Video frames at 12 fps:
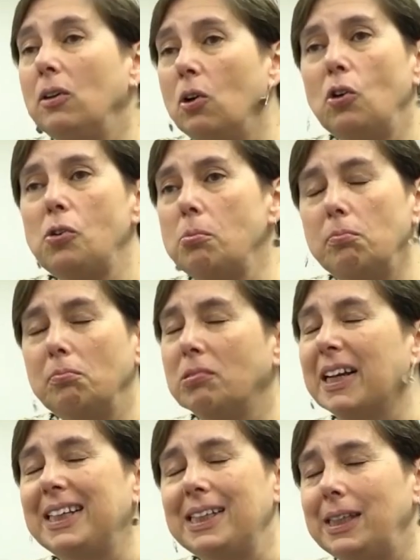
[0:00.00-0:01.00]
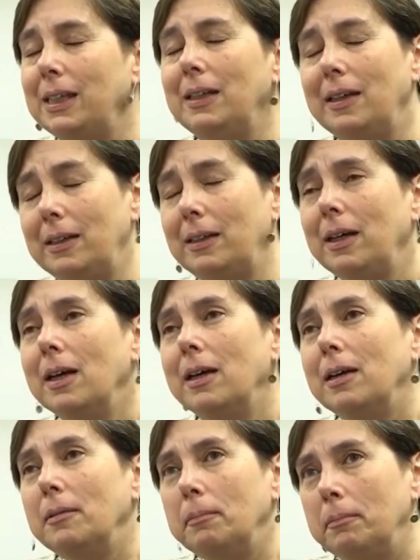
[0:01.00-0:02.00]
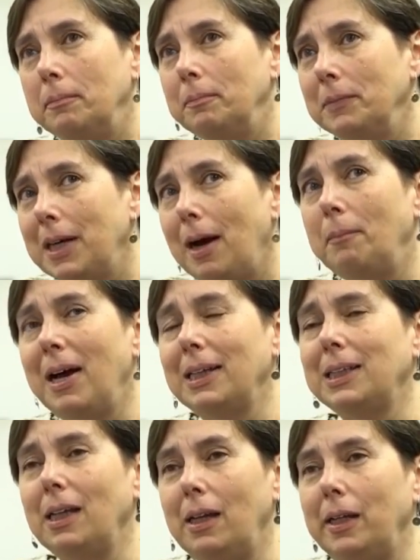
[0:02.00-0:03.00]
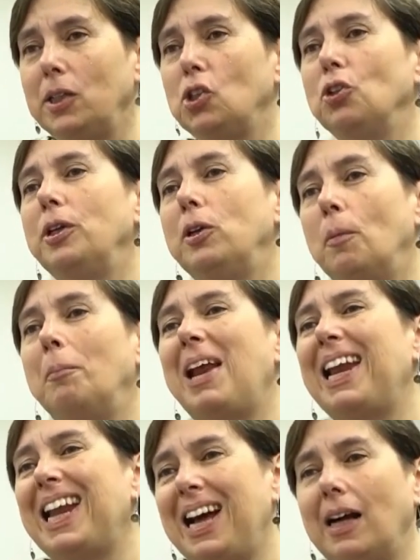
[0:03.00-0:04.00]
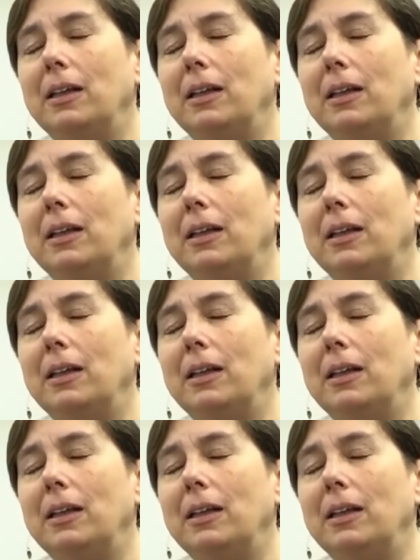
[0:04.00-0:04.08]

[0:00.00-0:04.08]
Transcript: There's no need to stop naming the quantities,